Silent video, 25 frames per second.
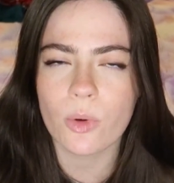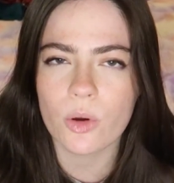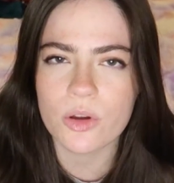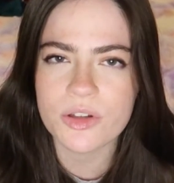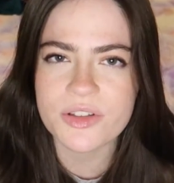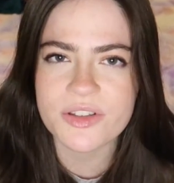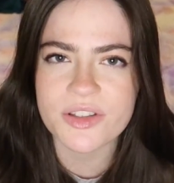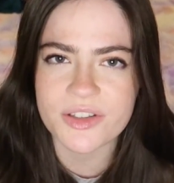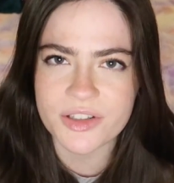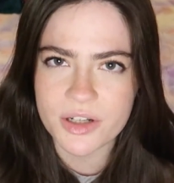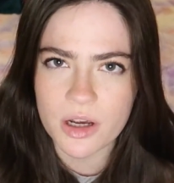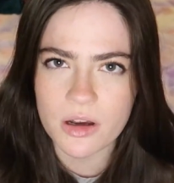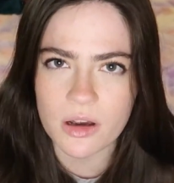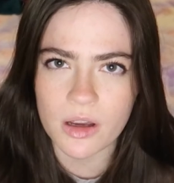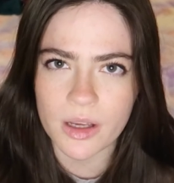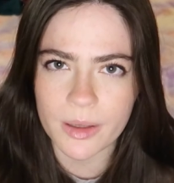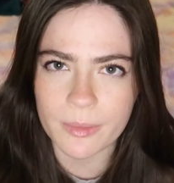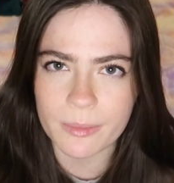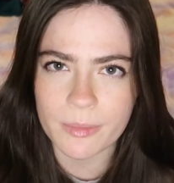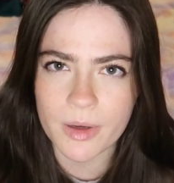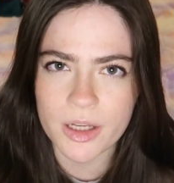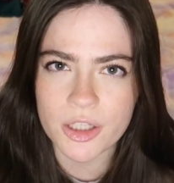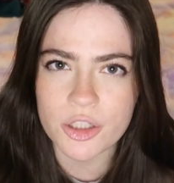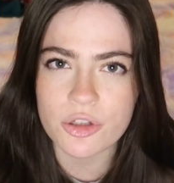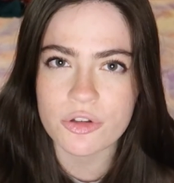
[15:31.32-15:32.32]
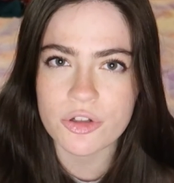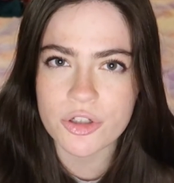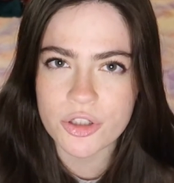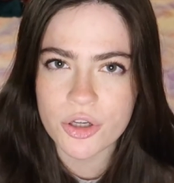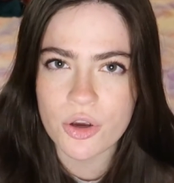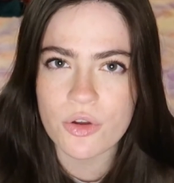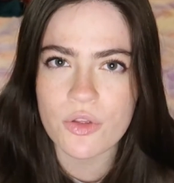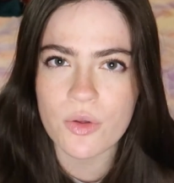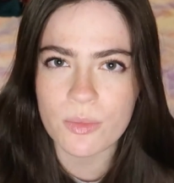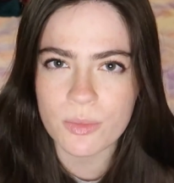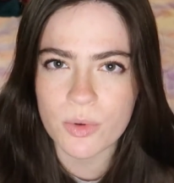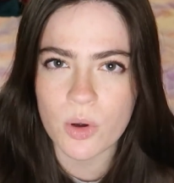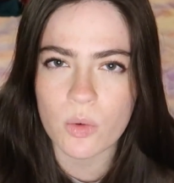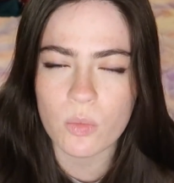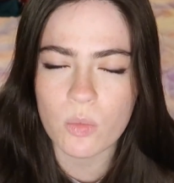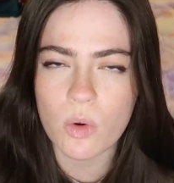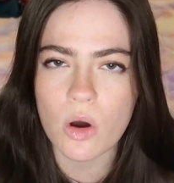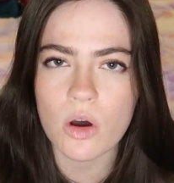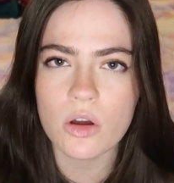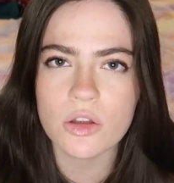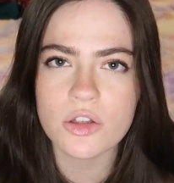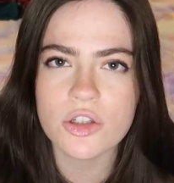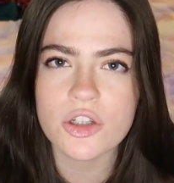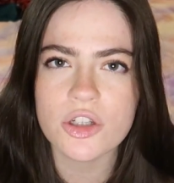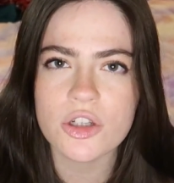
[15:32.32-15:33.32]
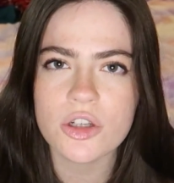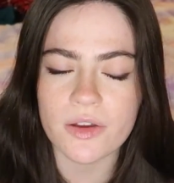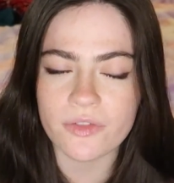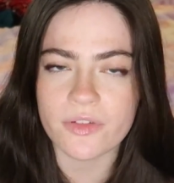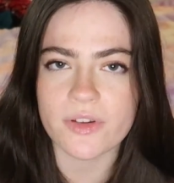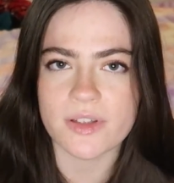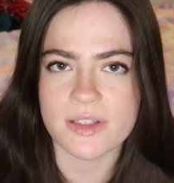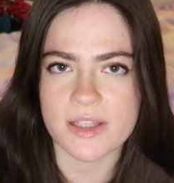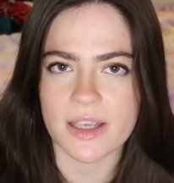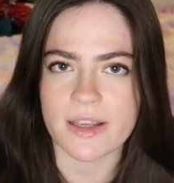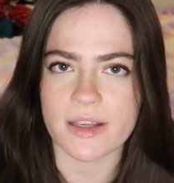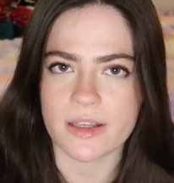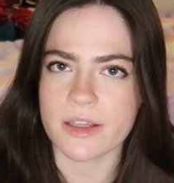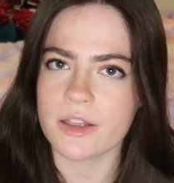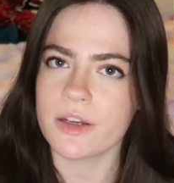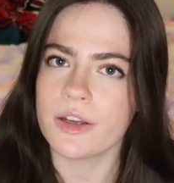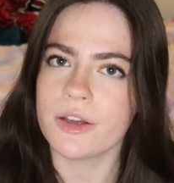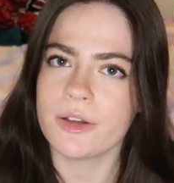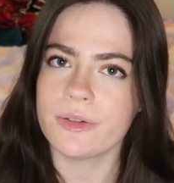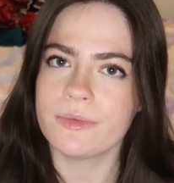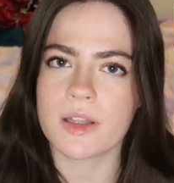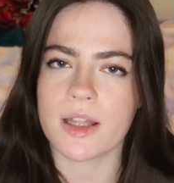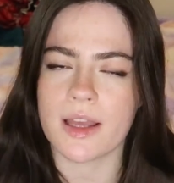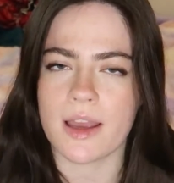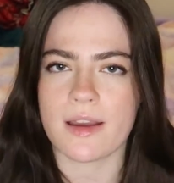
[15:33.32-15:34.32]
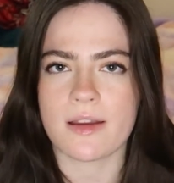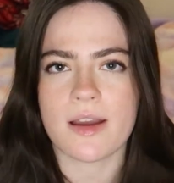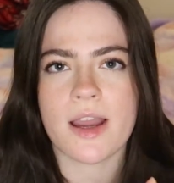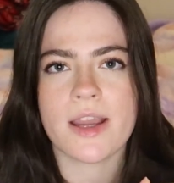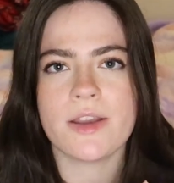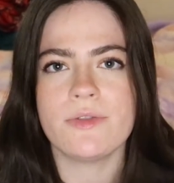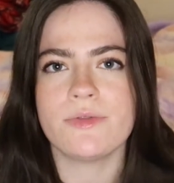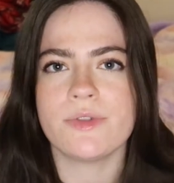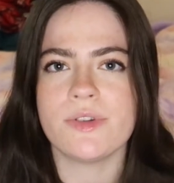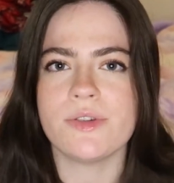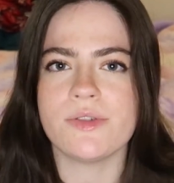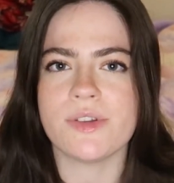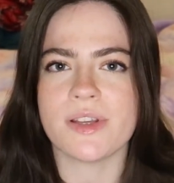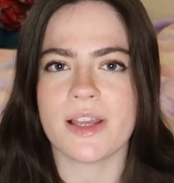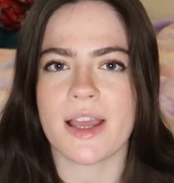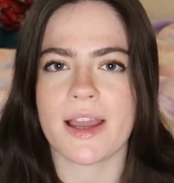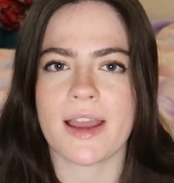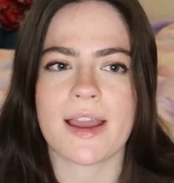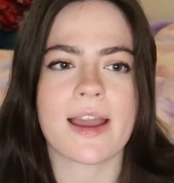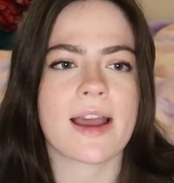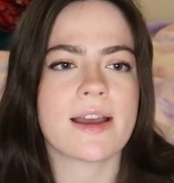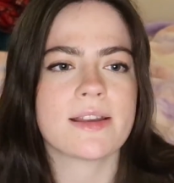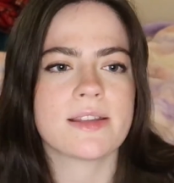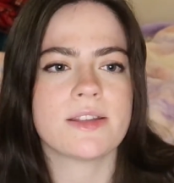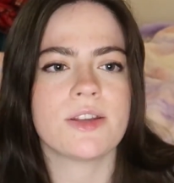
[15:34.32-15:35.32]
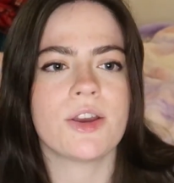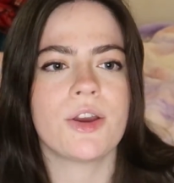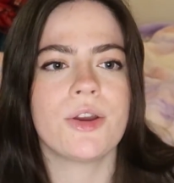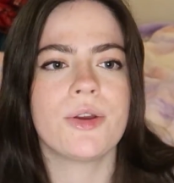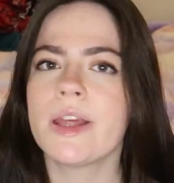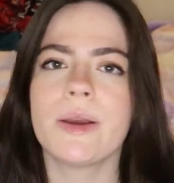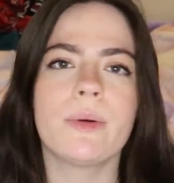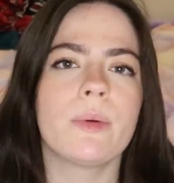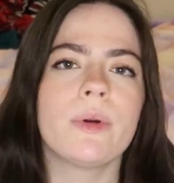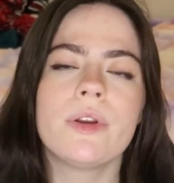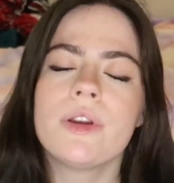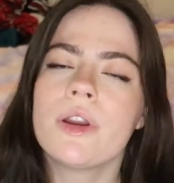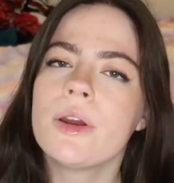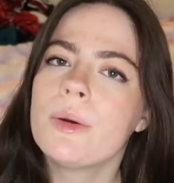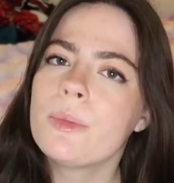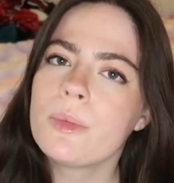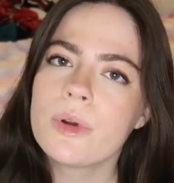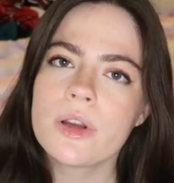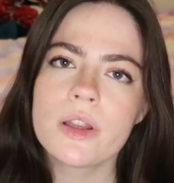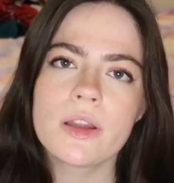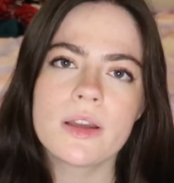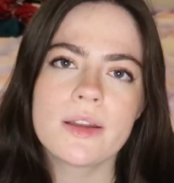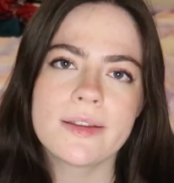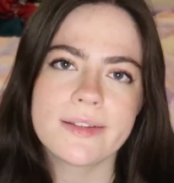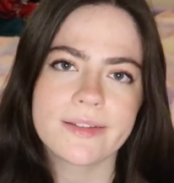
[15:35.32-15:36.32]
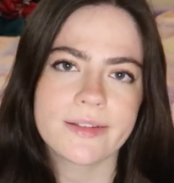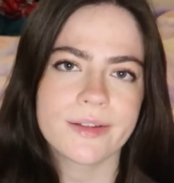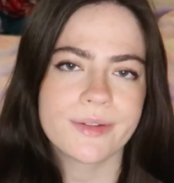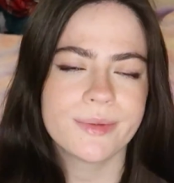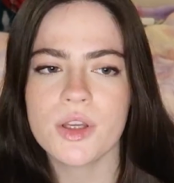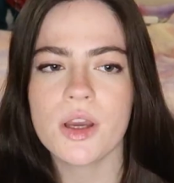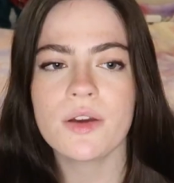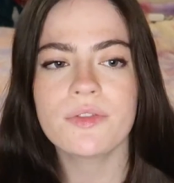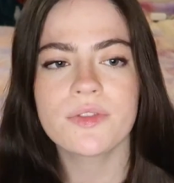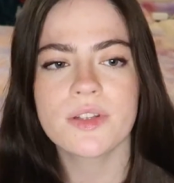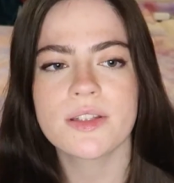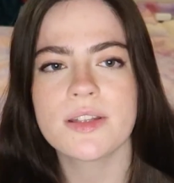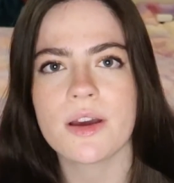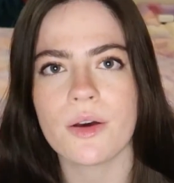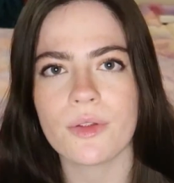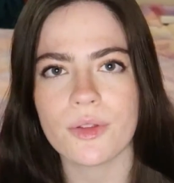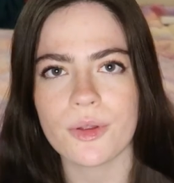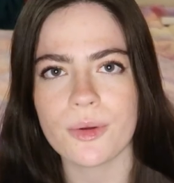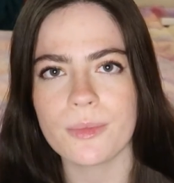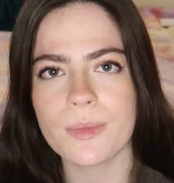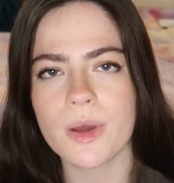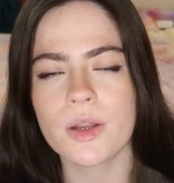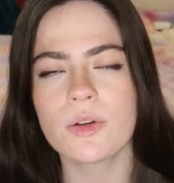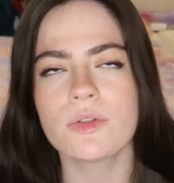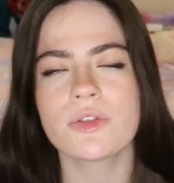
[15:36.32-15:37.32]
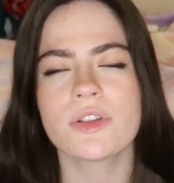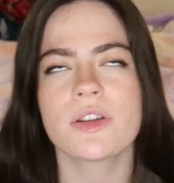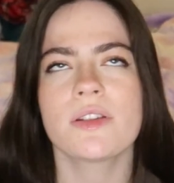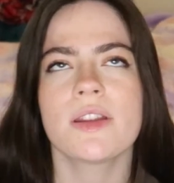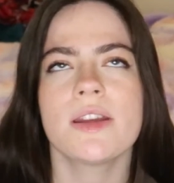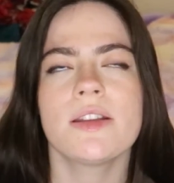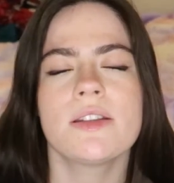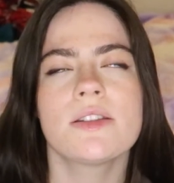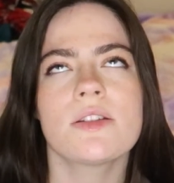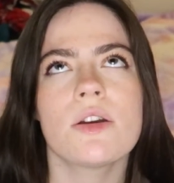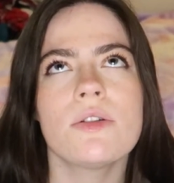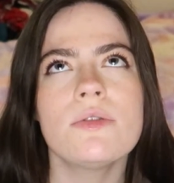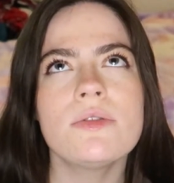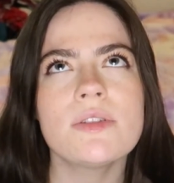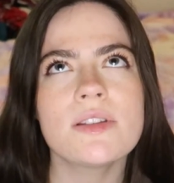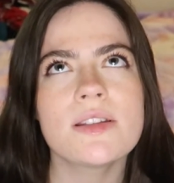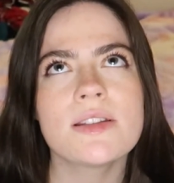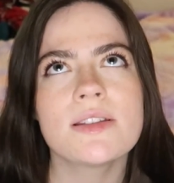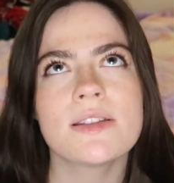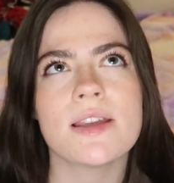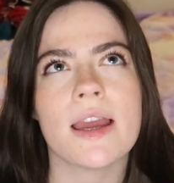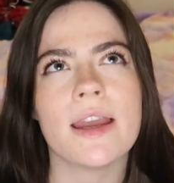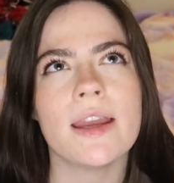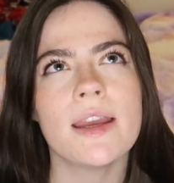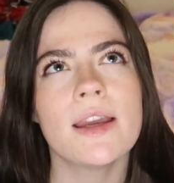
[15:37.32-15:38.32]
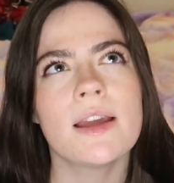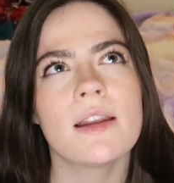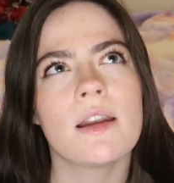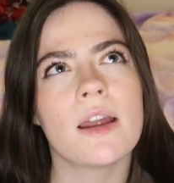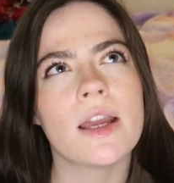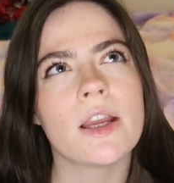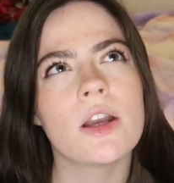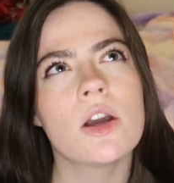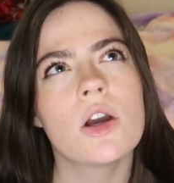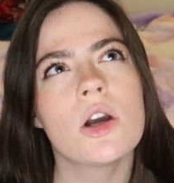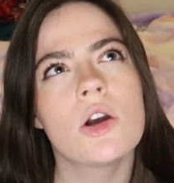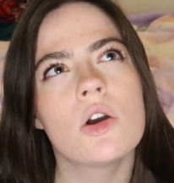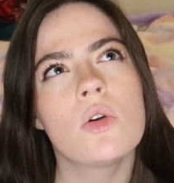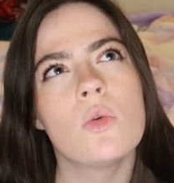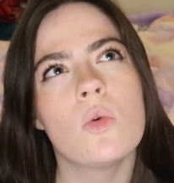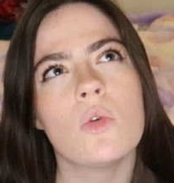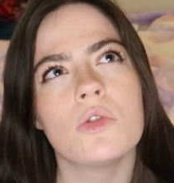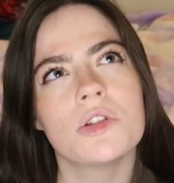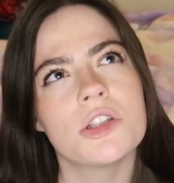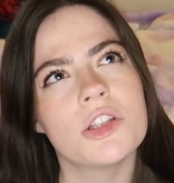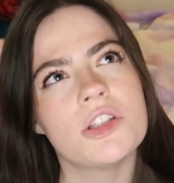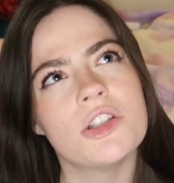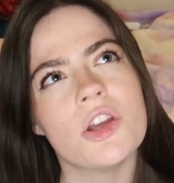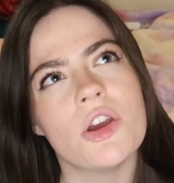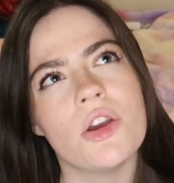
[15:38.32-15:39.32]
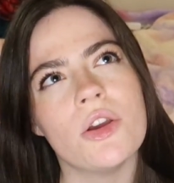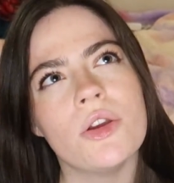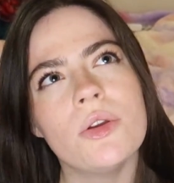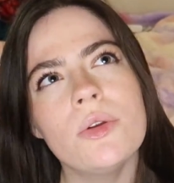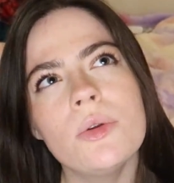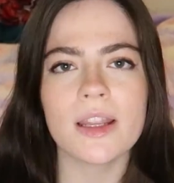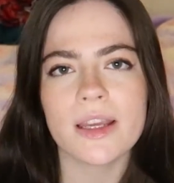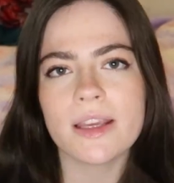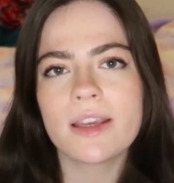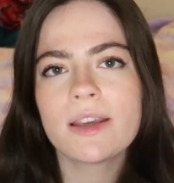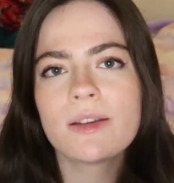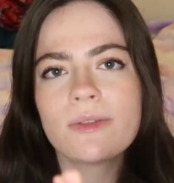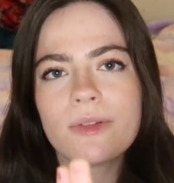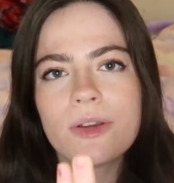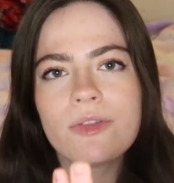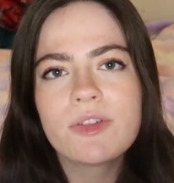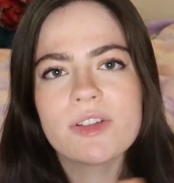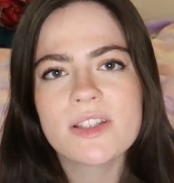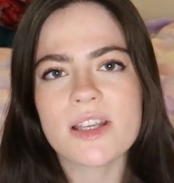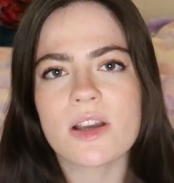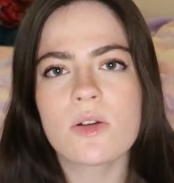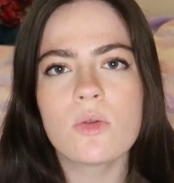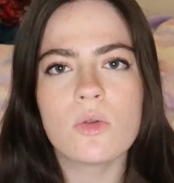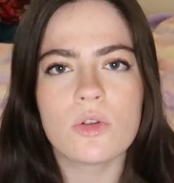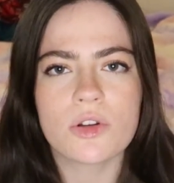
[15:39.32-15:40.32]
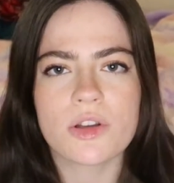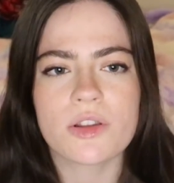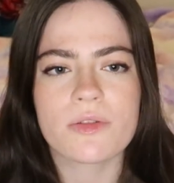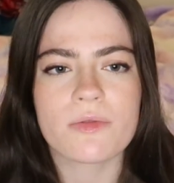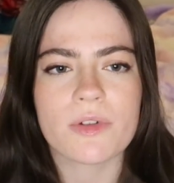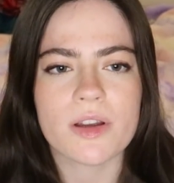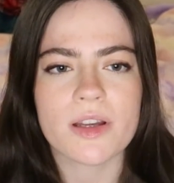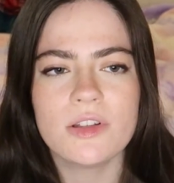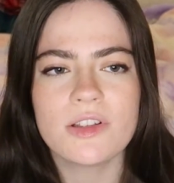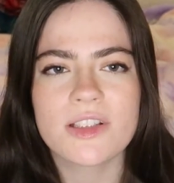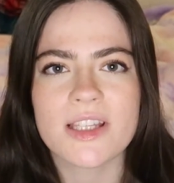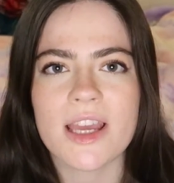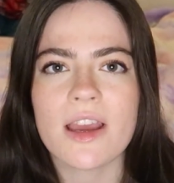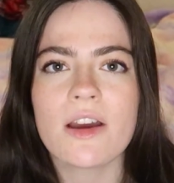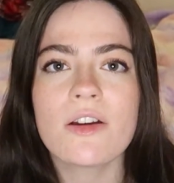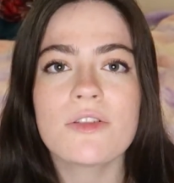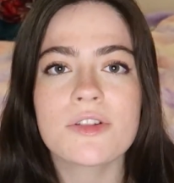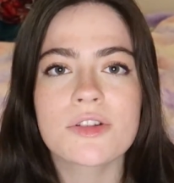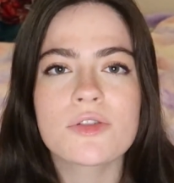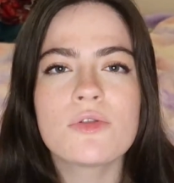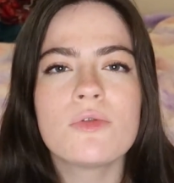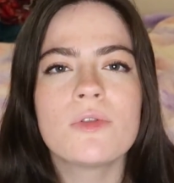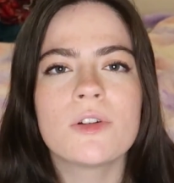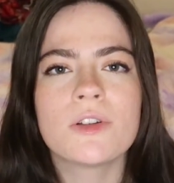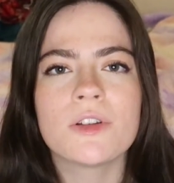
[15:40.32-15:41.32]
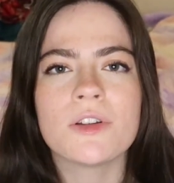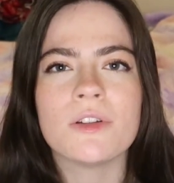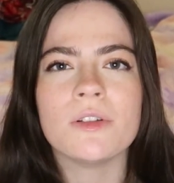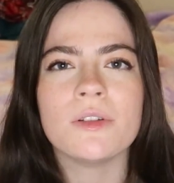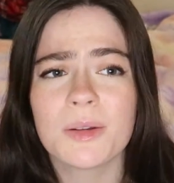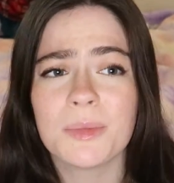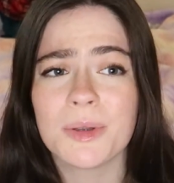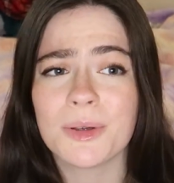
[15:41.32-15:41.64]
what's the time? And you show them your watch. If it's like, you know, like a, I was using like a Casio, they won't know what it is. You have to tell them. And also they don't say it like quarter two. Like if it's like quarter three, you say, oh, it's quarter two.